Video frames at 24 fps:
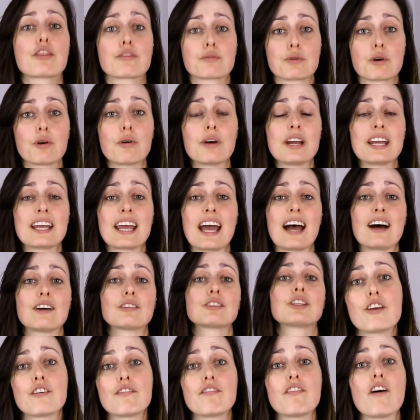throwing
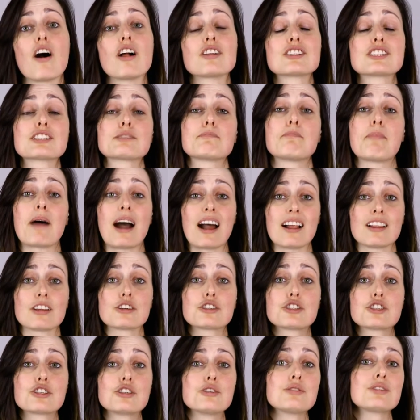out the false
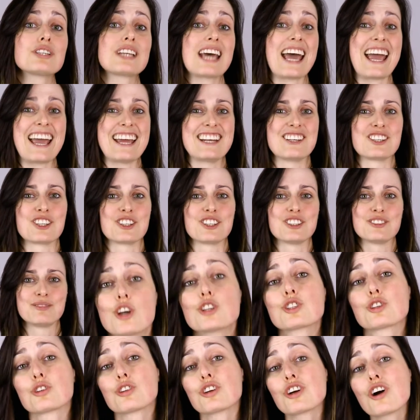pilot chute handle.
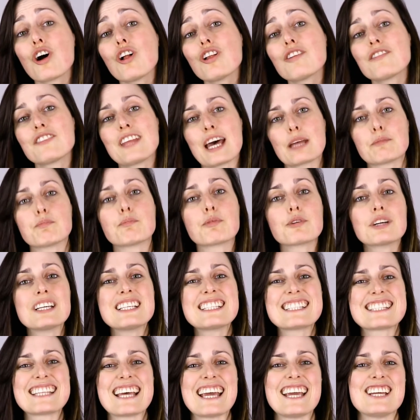So the goal of that
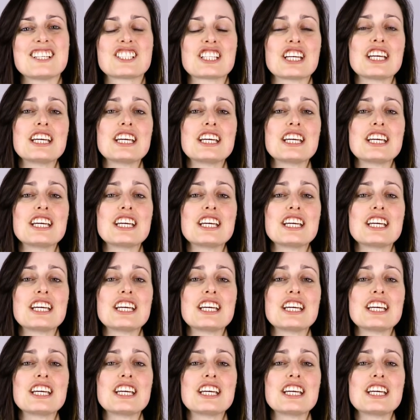pre-stage